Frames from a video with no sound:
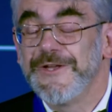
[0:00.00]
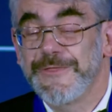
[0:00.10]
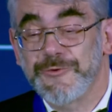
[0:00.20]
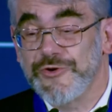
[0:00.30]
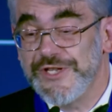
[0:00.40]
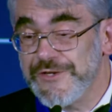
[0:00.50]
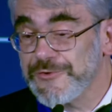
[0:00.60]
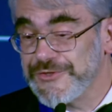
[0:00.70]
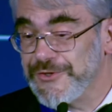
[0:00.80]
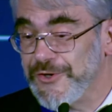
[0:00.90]
30
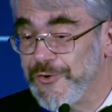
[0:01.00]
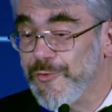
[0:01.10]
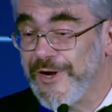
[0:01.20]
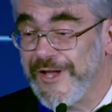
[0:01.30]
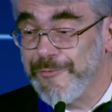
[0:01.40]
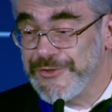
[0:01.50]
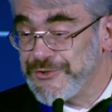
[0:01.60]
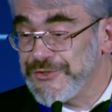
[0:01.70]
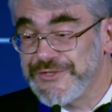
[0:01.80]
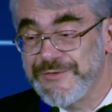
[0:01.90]
years ago when I was
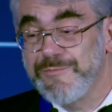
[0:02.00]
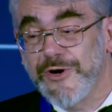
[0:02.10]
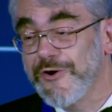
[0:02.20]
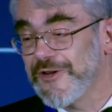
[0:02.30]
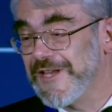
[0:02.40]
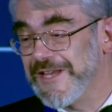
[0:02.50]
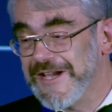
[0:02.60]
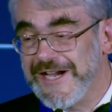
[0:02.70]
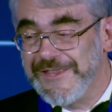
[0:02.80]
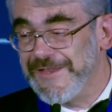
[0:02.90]
just embarking
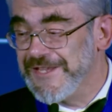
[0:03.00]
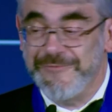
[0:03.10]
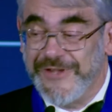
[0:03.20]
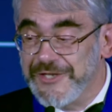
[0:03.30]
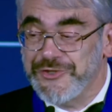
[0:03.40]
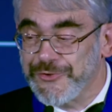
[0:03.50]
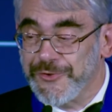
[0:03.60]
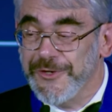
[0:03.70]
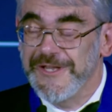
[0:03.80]
on the adventure